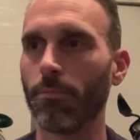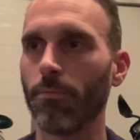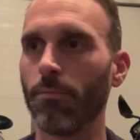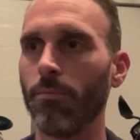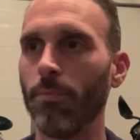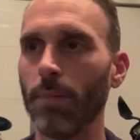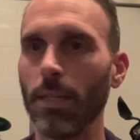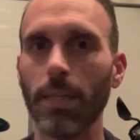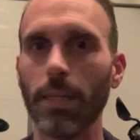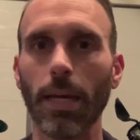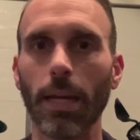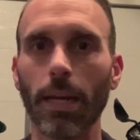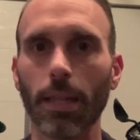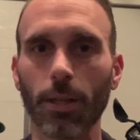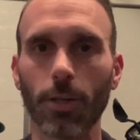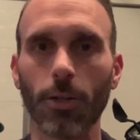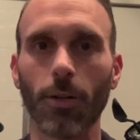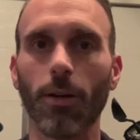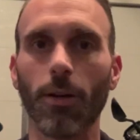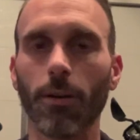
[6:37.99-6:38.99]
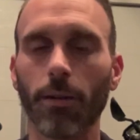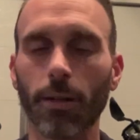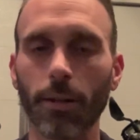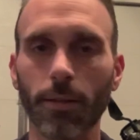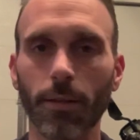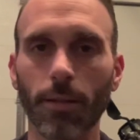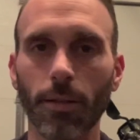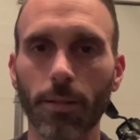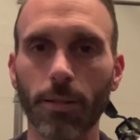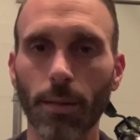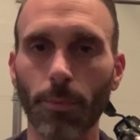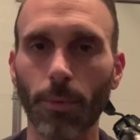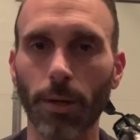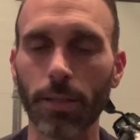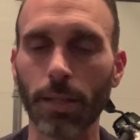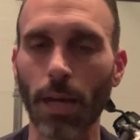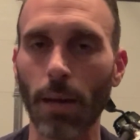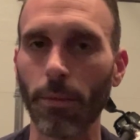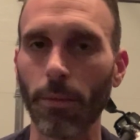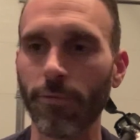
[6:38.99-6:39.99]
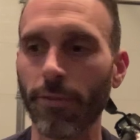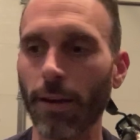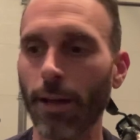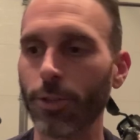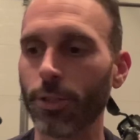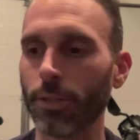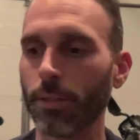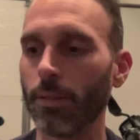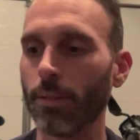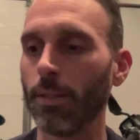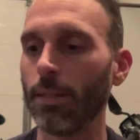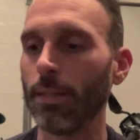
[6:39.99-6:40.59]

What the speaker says: me getting the car in a somewhat timely fashion.